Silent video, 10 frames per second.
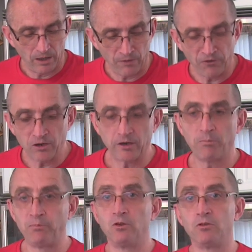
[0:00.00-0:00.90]
if you're
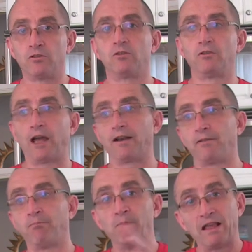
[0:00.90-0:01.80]
going to use
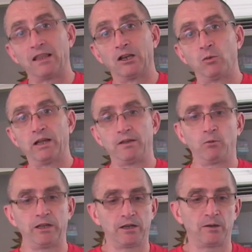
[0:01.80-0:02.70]
that method where,
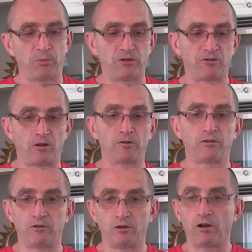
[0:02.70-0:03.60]
where you're going to put
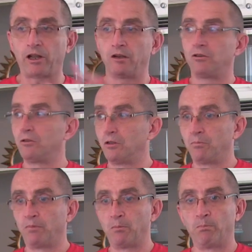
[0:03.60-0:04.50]
salt, you're not going to do
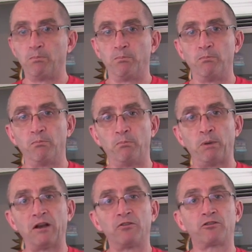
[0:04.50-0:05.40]
the, the
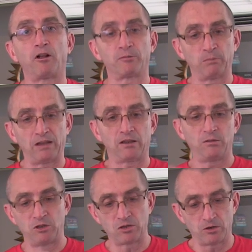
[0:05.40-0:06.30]
bed of salt
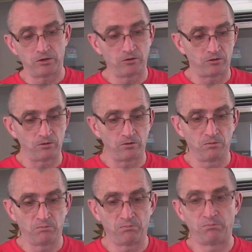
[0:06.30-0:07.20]
method. You're going
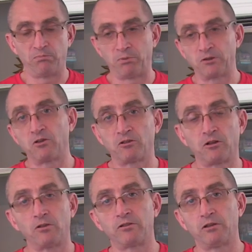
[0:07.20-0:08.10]
to put your
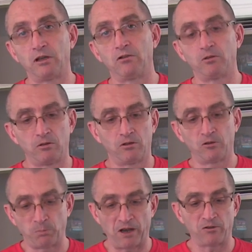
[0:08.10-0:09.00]
salt into
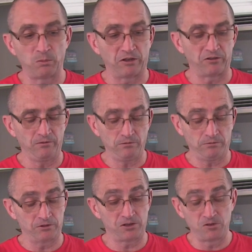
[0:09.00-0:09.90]
the spice mix,
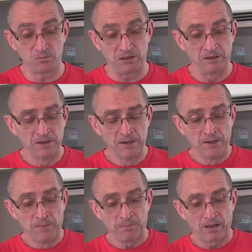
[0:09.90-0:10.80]
excuse me.
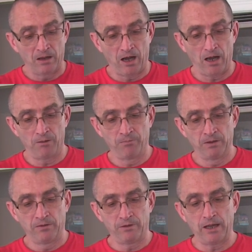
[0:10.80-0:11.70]
Um,
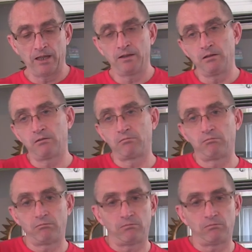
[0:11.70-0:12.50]
then